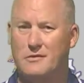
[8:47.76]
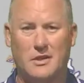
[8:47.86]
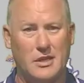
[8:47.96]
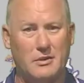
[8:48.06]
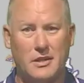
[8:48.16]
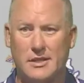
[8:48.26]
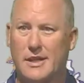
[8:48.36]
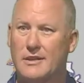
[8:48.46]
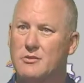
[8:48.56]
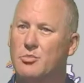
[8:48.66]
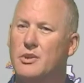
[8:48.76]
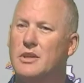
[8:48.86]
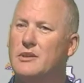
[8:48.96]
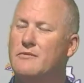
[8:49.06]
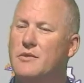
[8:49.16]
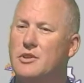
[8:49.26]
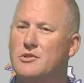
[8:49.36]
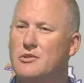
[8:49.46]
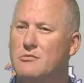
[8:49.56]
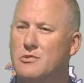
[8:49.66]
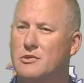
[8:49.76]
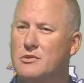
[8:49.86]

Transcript: they like to play very similar